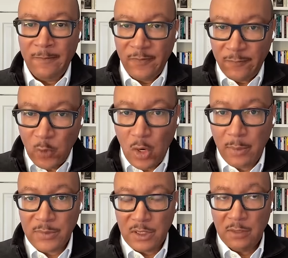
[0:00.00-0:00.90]

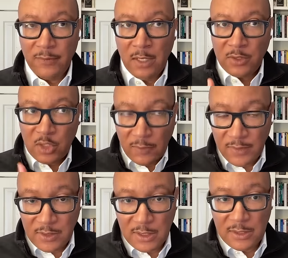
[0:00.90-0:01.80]
forms of
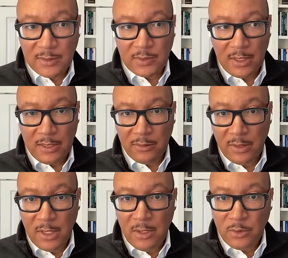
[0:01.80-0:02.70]
surfaces
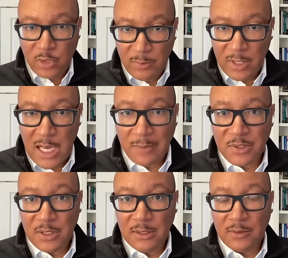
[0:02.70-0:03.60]
and treatment
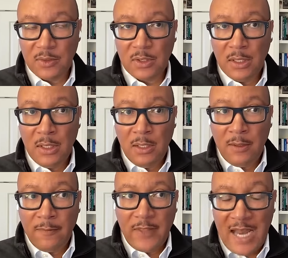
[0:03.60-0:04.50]
options
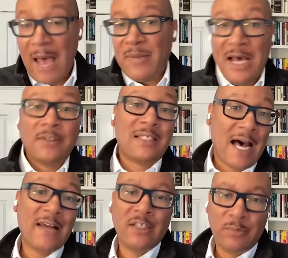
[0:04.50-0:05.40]
that happen
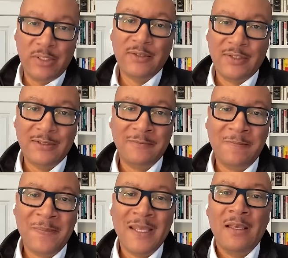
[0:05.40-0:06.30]
outside of the prison
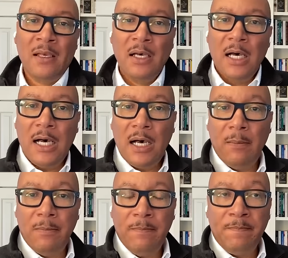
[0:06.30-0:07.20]

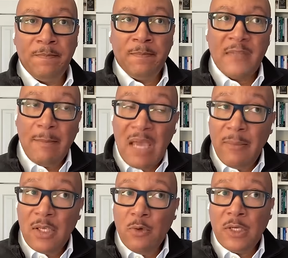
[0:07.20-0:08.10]
um, that
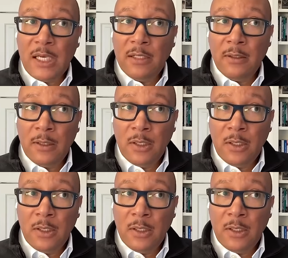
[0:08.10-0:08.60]
maybe you can